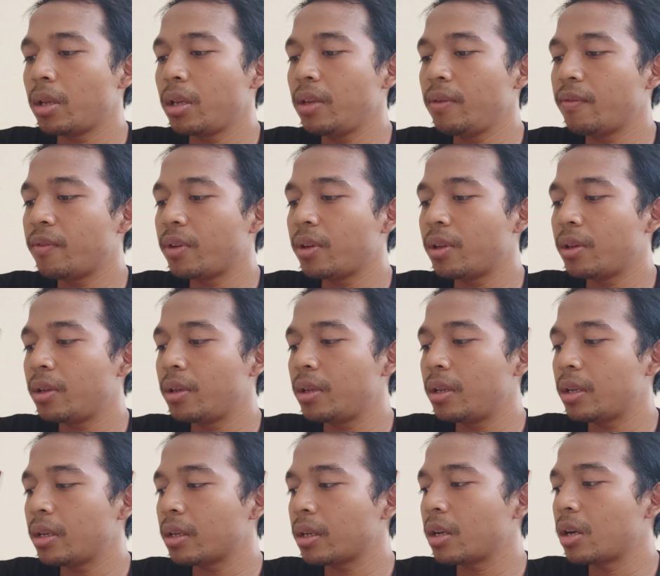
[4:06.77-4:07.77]
even
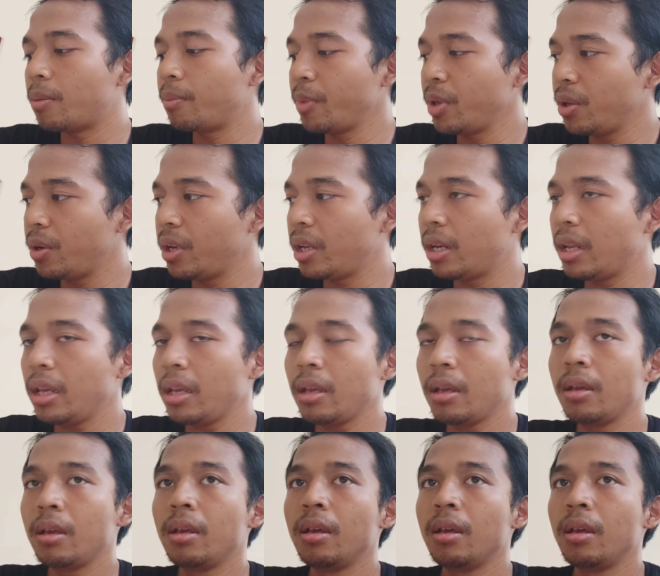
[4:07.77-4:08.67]
the community